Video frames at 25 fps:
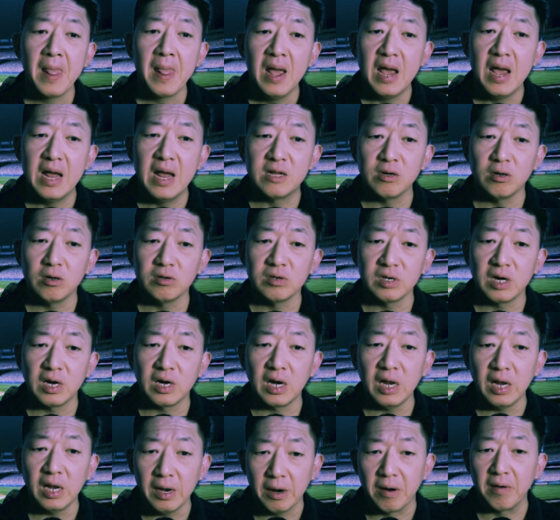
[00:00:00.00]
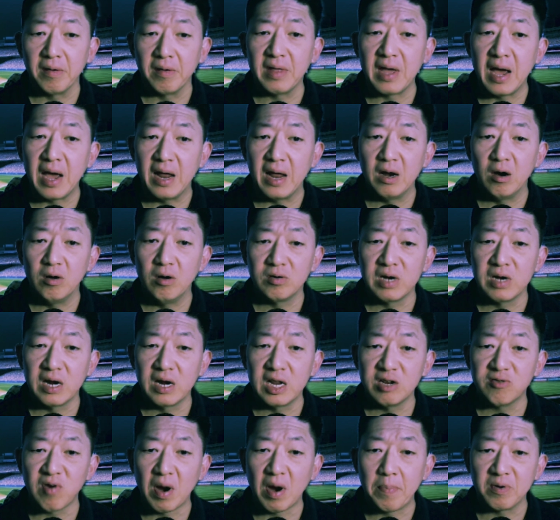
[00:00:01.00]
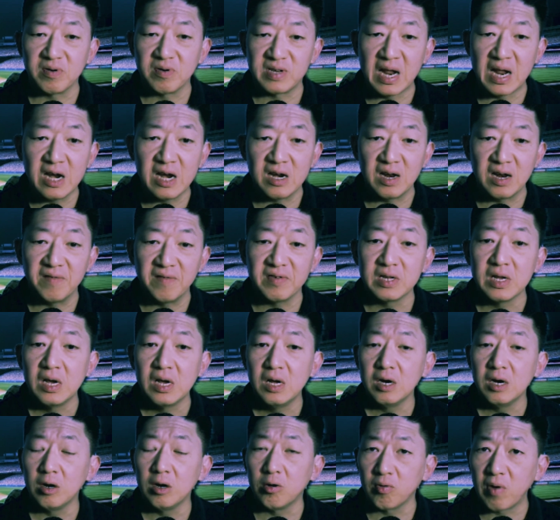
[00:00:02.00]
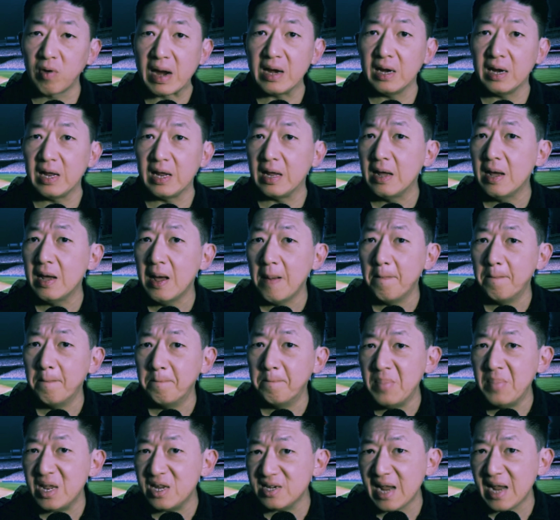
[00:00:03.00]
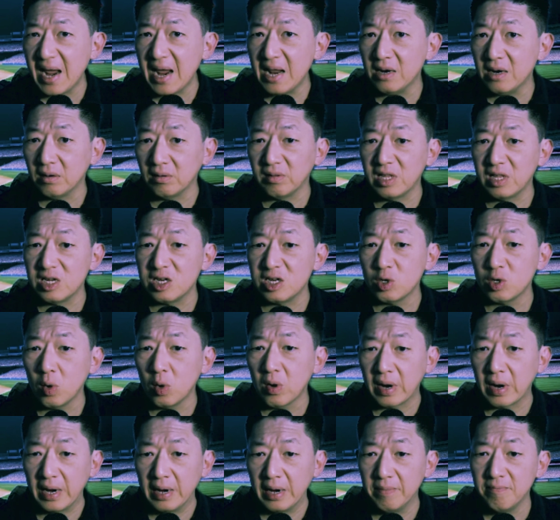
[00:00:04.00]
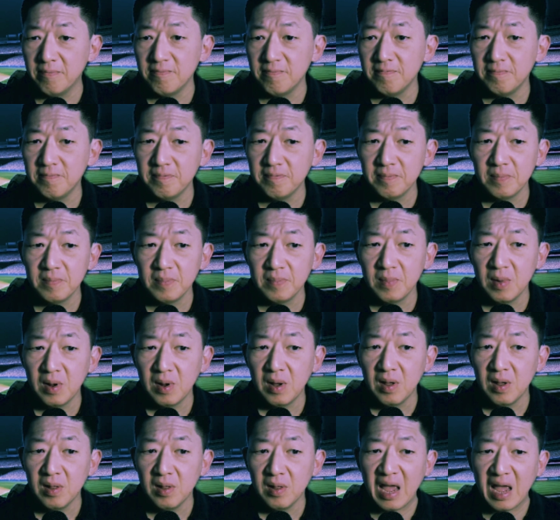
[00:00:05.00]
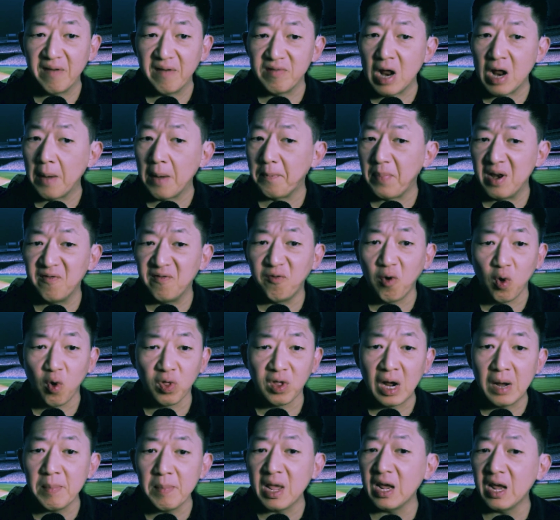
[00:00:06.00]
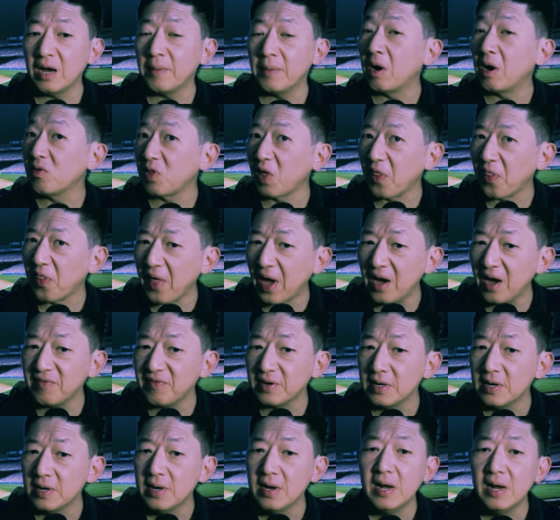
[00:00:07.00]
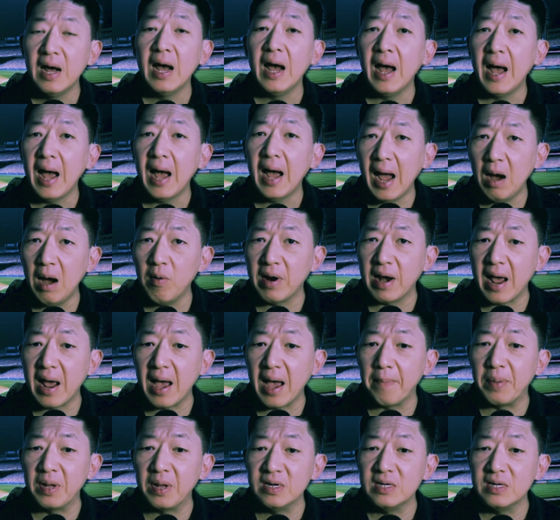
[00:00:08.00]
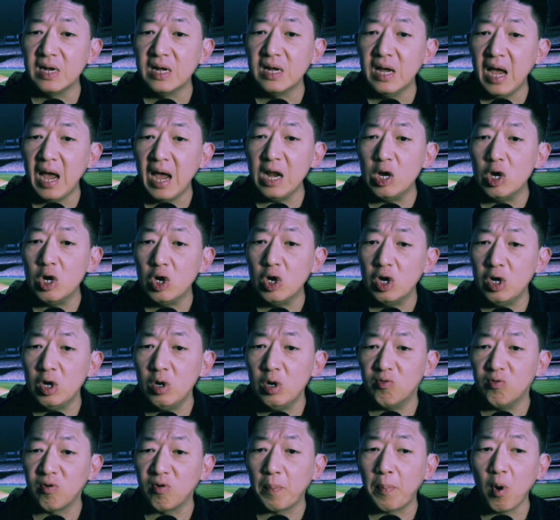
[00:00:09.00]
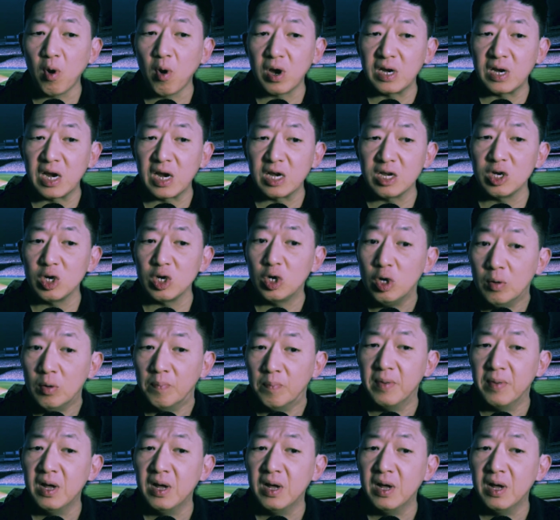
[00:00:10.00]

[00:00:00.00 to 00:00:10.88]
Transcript: It's also clear that OHTANI's representatives greatly mishandled this story. They have not been forthcoming about the theft, how it happened, and who reported it to whom.